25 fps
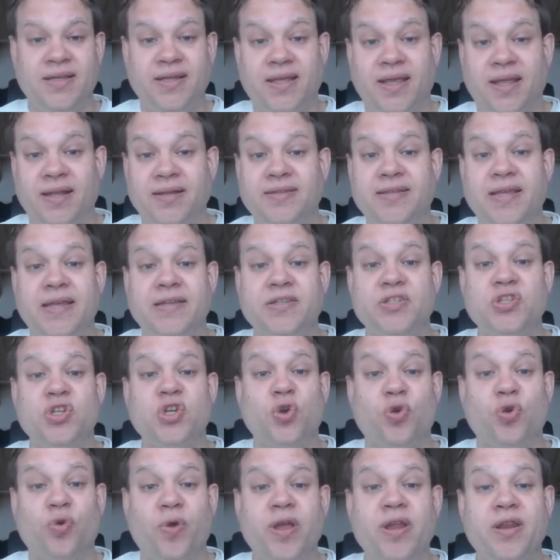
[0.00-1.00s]
and takes
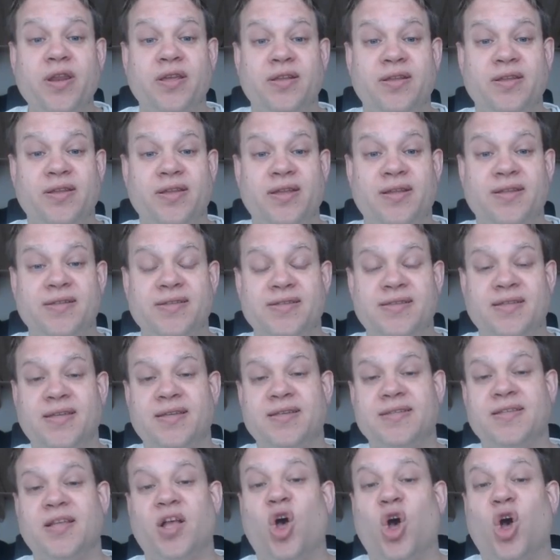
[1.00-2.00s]
credit and
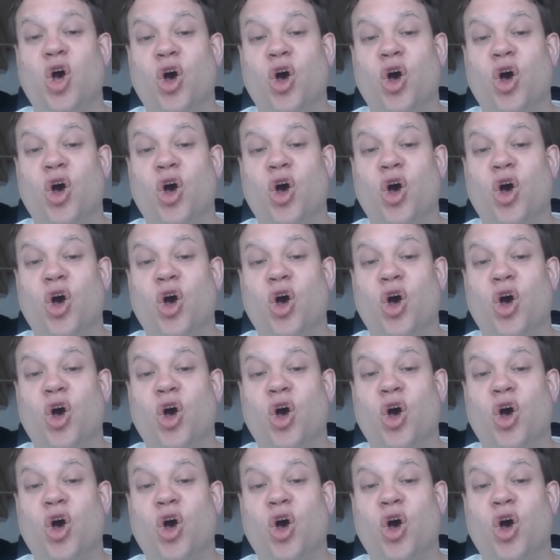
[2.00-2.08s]
says,